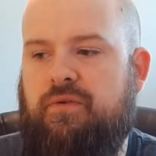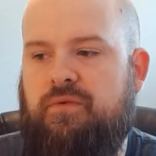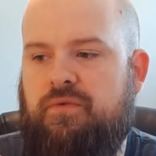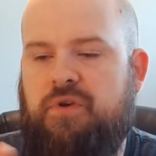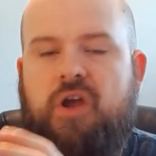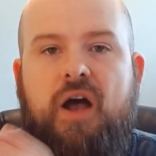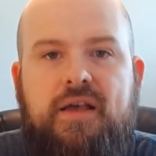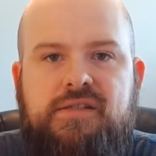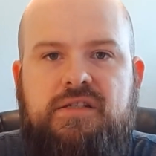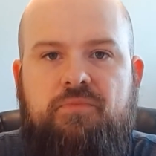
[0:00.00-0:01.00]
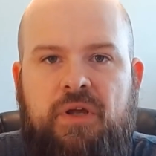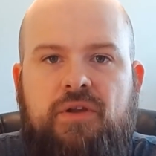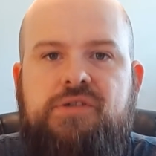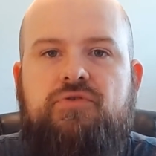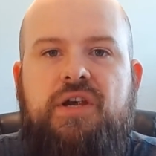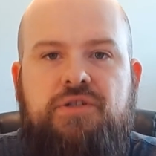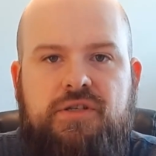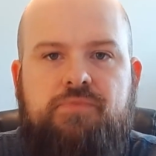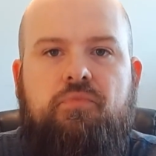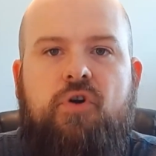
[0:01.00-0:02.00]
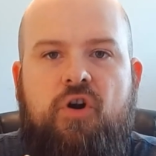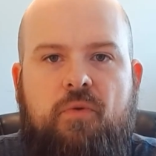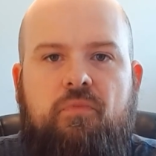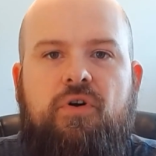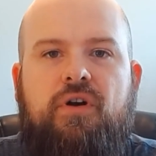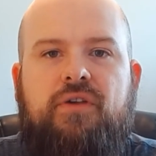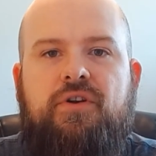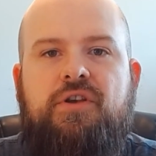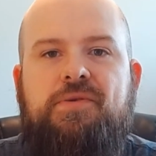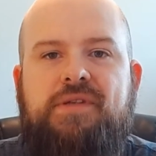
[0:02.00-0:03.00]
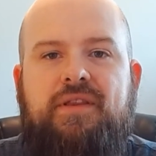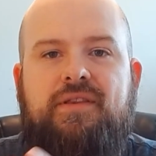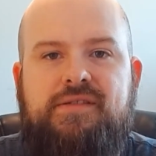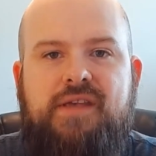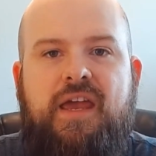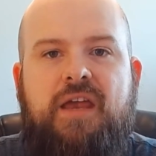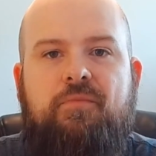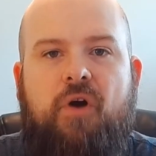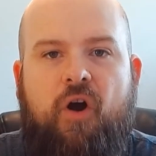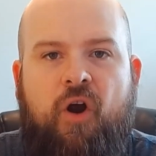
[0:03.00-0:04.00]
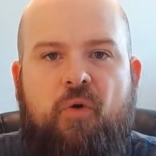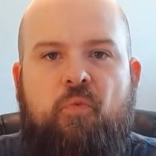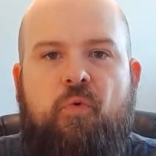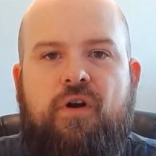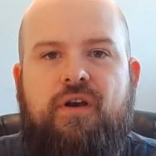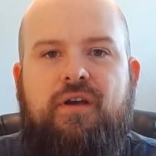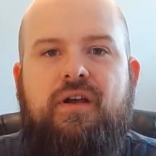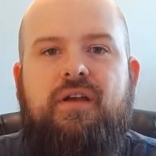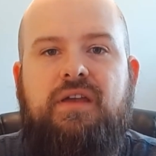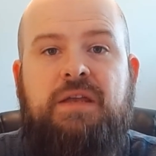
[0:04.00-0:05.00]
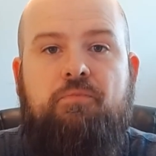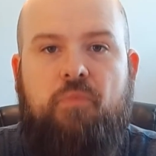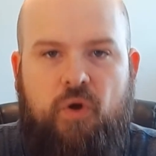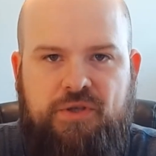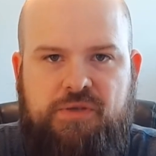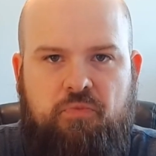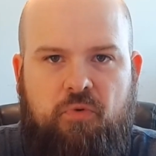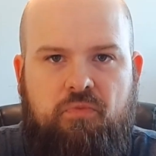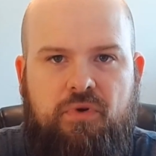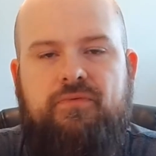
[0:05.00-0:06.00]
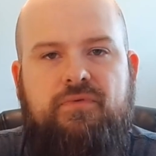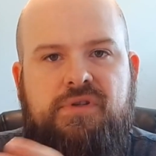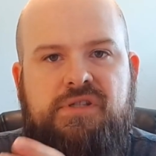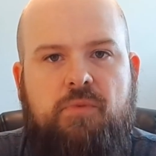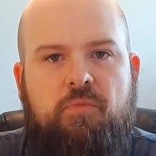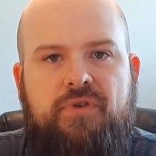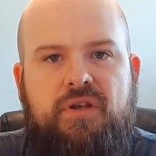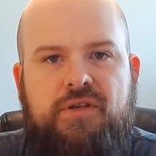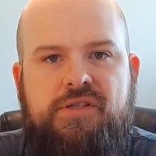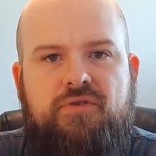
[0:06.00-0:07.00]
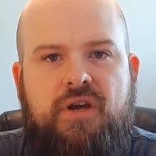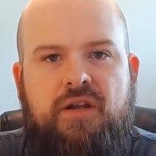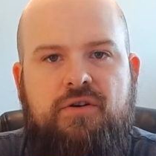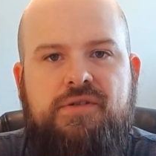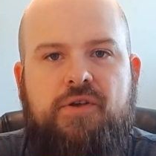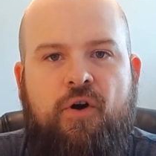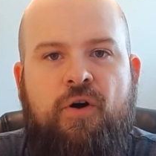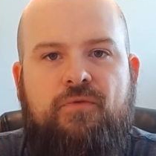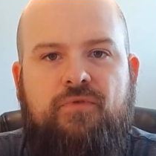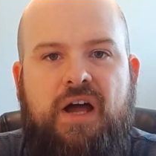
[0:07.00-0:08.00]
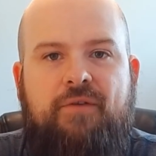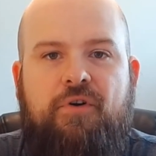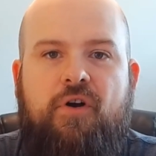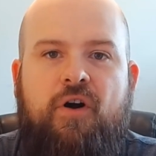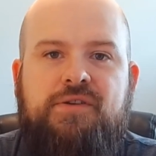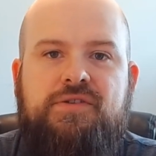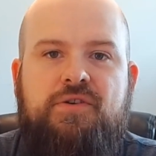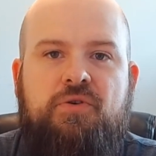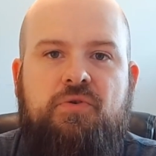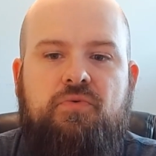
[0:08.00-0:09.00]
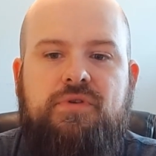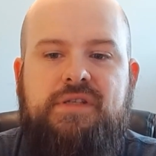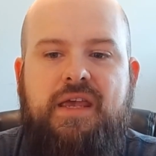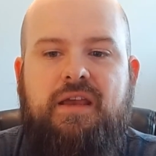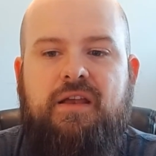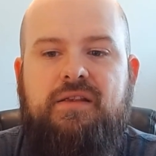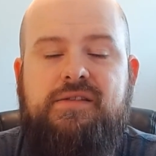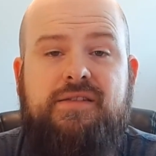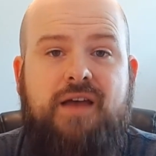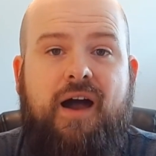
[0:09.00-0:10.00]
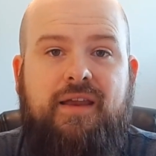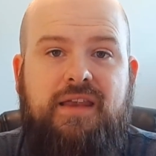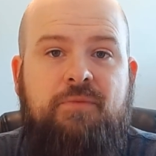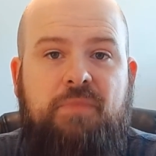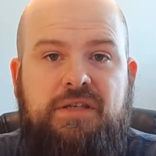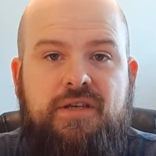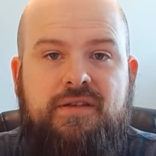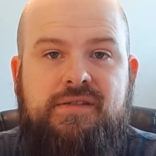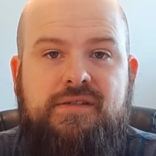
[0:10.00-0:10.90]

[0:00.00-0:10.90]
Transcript: custom illustrations per book, they're using the same artwork in multiple books. Some of the illustrators on Fiverr also take stock images